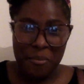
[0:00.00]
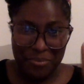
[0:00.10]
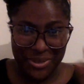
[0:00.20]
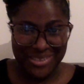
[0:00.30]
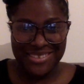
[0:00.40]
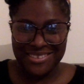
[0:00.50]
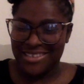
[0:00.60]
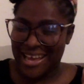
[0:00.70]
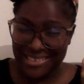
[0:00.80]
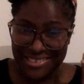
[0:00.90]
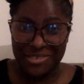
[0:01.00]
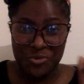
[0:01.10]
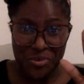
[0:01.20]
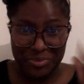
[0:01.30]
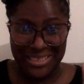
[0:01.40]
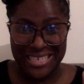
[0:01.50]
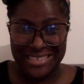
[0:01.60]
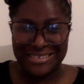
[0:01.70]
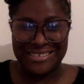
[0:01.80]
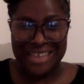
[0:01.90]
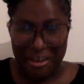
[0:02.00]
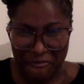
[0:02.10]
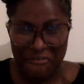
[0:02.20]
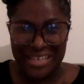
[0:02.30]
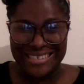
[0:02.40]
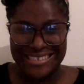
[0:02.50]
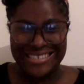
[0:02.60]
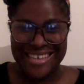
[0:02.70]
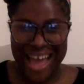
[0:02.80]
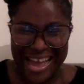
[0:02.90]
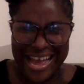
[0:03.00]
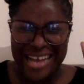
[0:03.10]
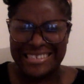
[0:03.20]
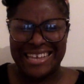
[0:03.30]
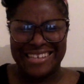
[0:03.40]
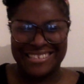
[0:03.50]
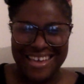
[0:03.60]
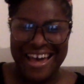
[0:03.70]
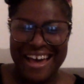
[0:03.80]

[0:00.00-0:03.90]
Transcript: But I still represent Fante. Atasa.